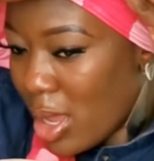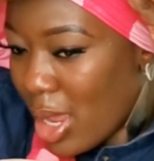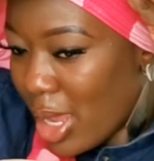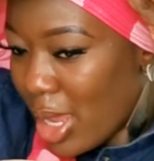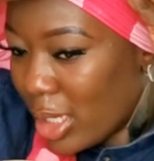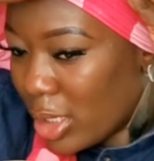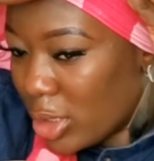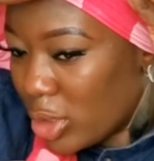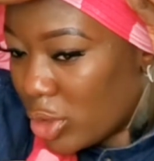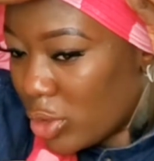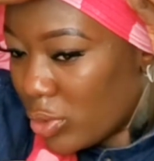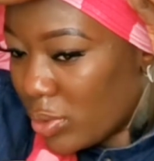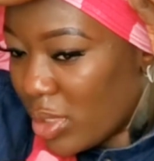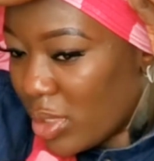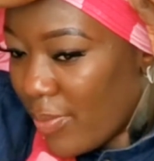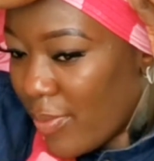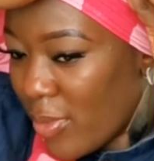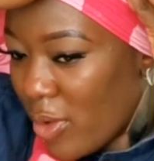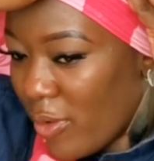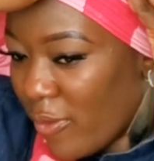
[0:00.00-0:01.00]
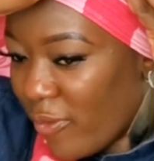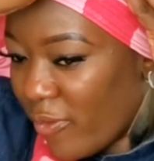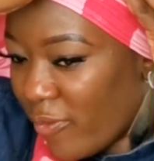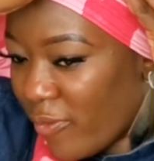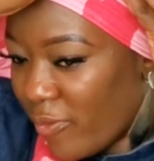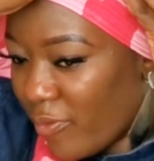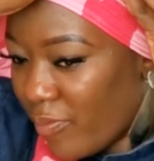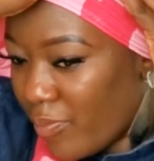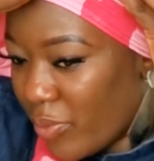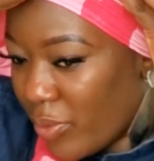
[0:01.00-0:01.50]
I can show them off
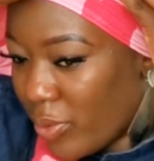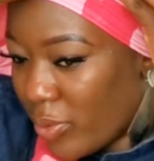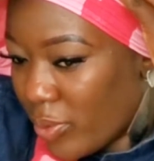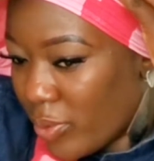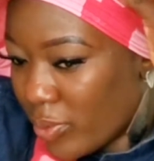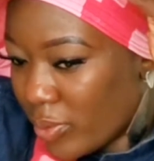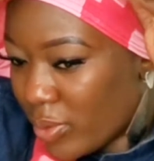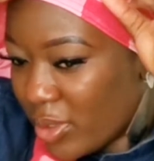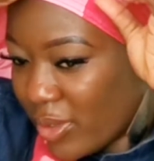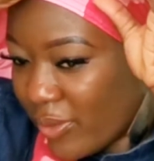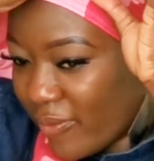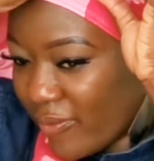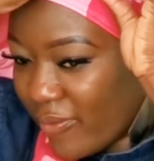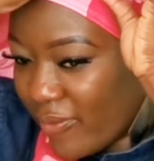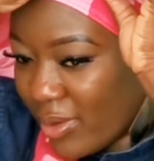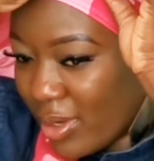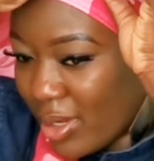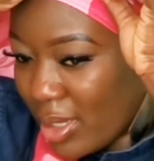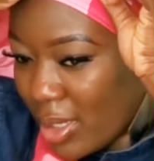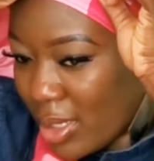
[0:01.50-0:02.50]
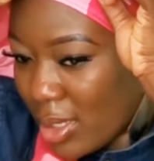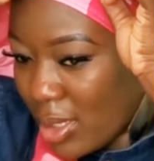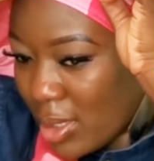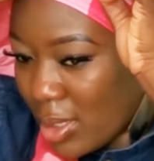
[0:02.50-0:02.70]
beautifully.